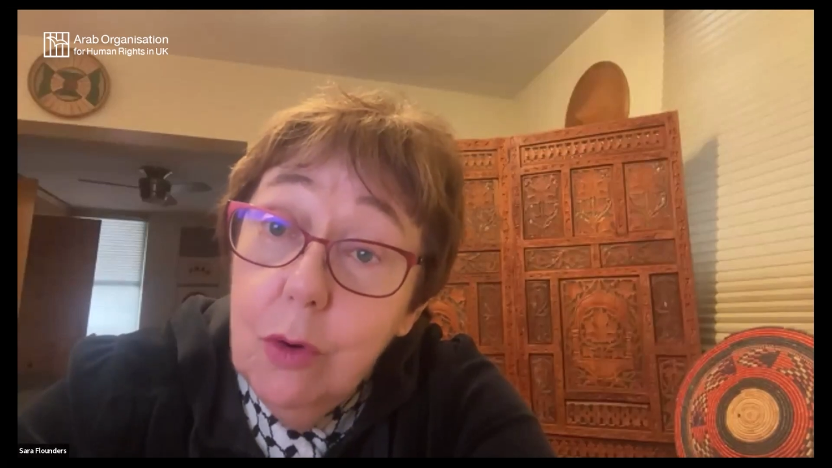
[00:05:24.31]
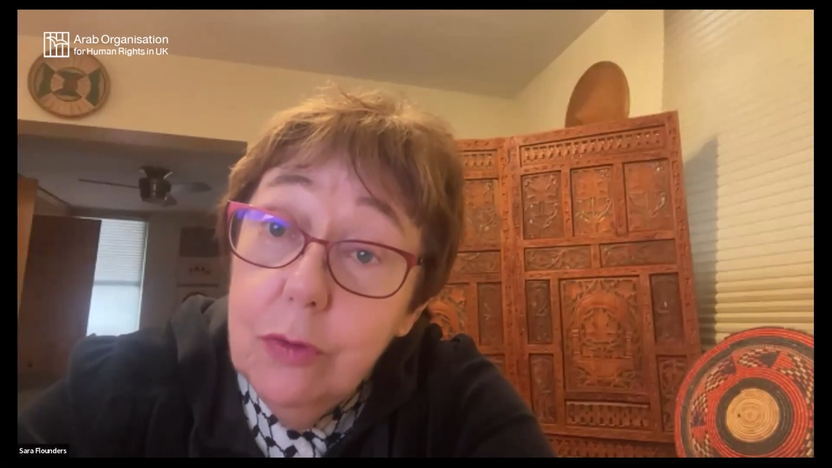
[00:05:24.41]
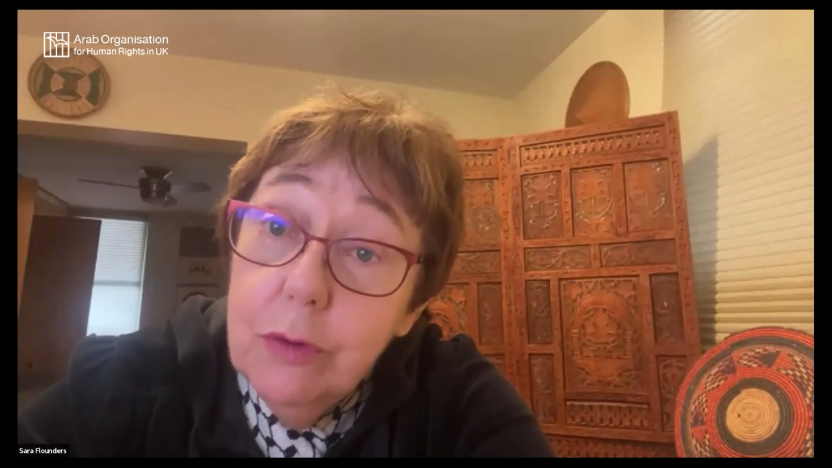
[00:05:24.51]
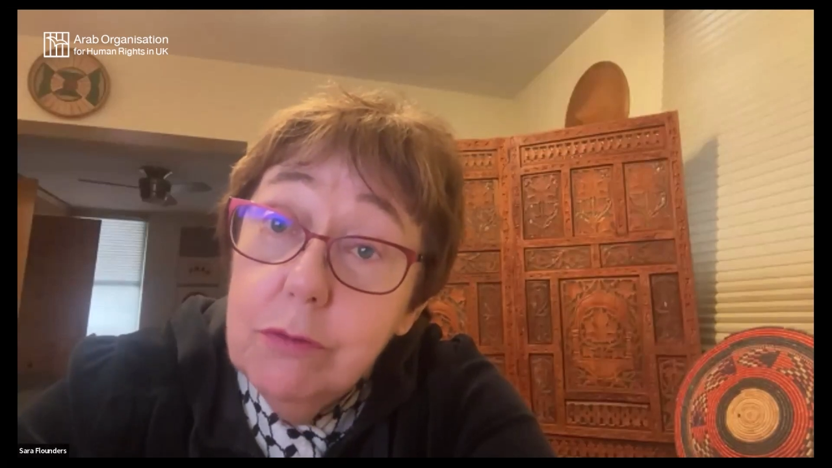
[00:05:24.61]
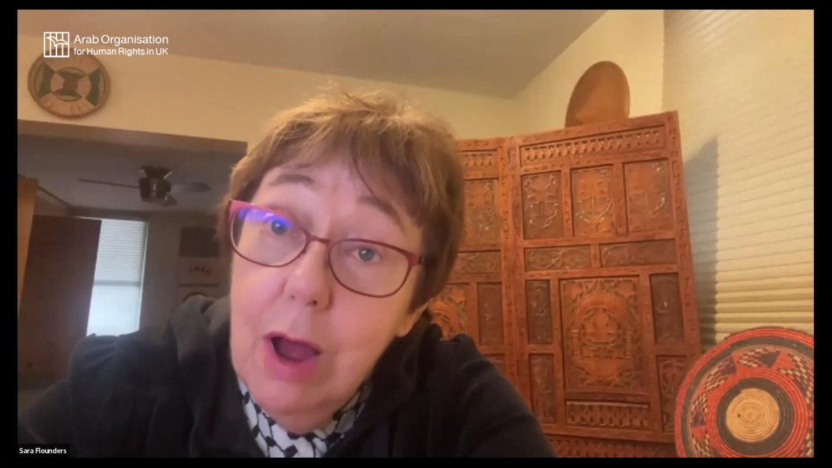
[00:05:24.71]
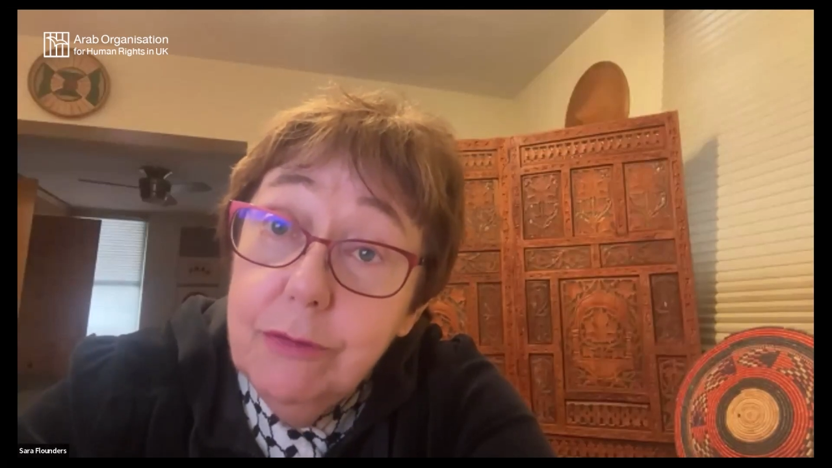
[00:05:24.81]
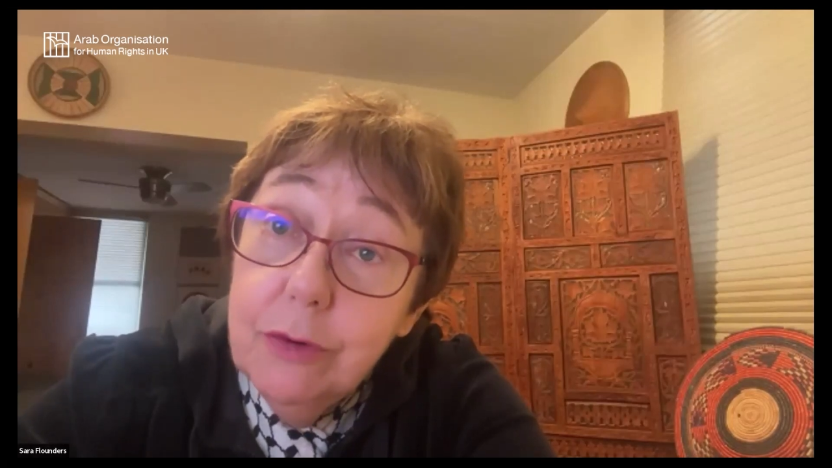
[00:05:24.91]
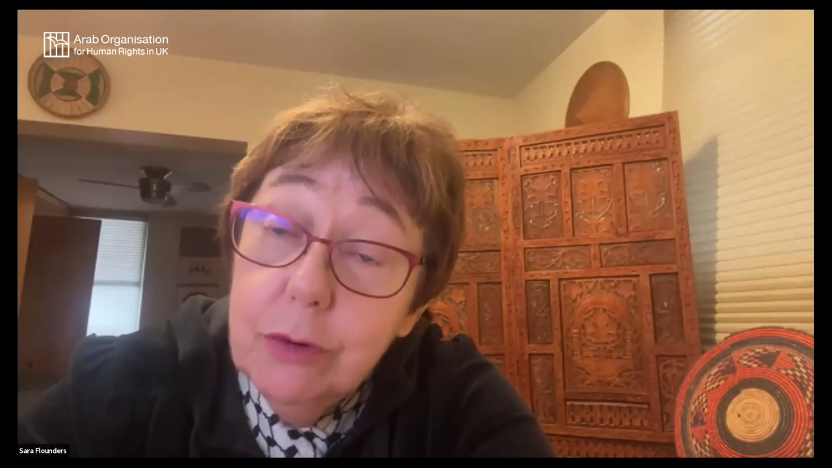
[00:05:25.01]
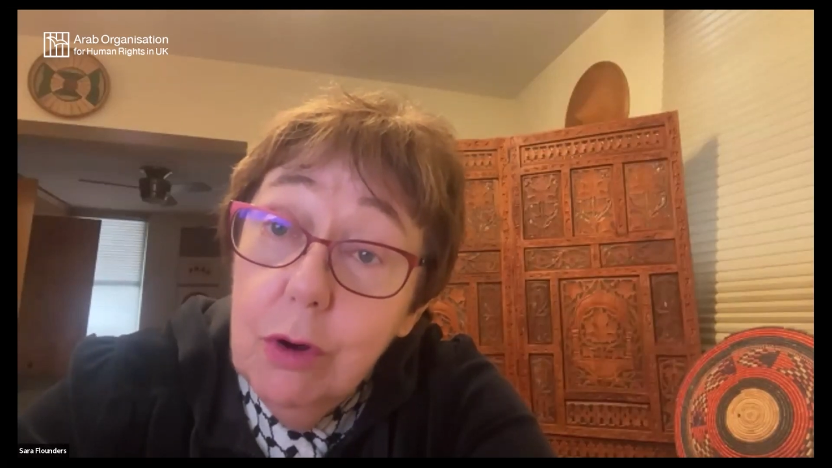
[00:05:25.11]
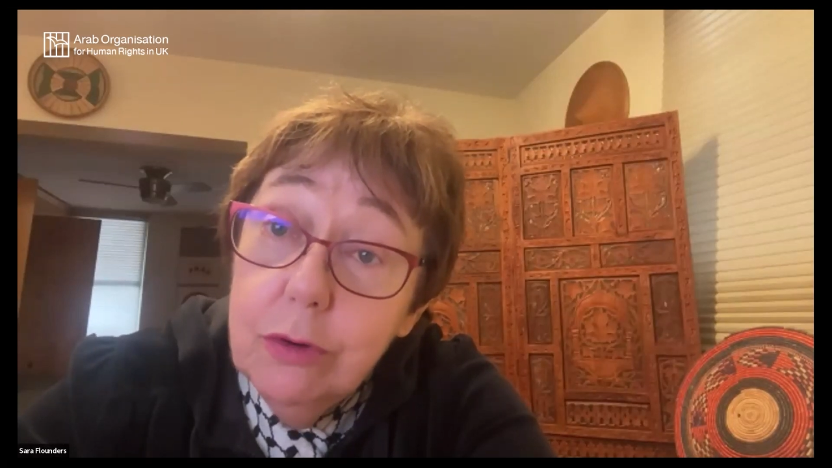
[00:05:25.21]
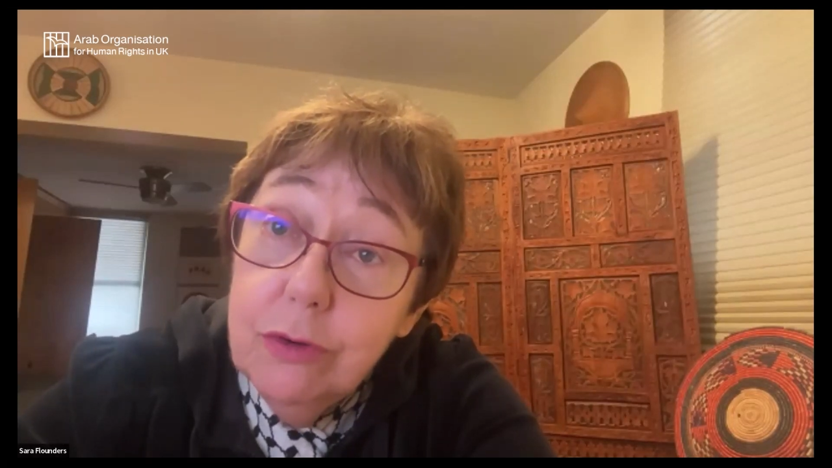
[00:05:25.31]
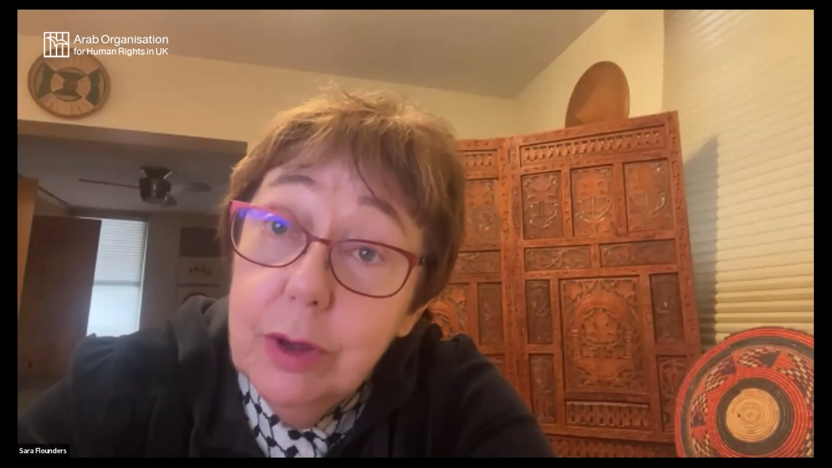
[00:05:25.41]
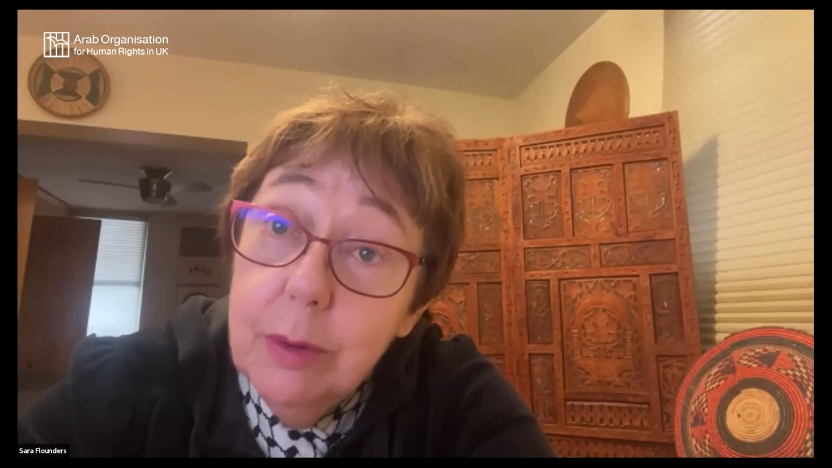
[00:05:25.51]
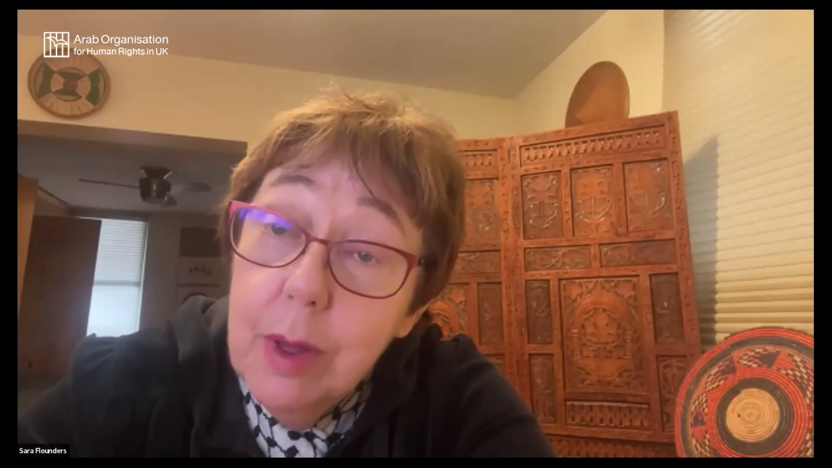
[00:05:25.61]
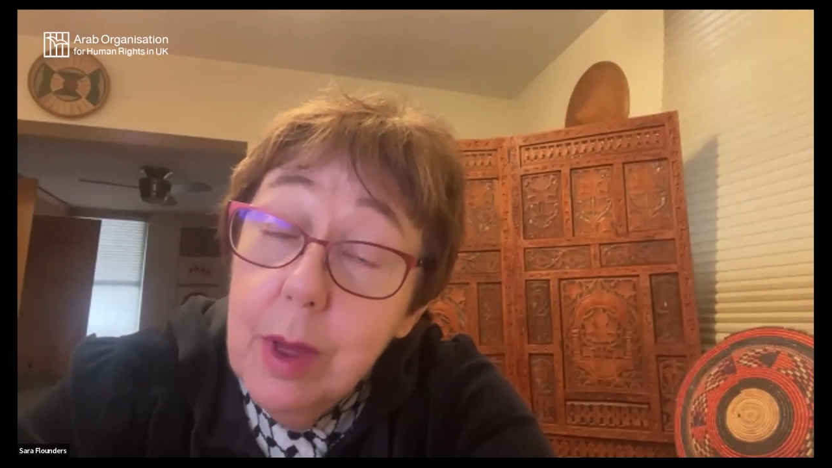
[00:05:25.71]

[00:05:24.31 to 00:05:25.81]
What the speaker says: on the Rafah crossing.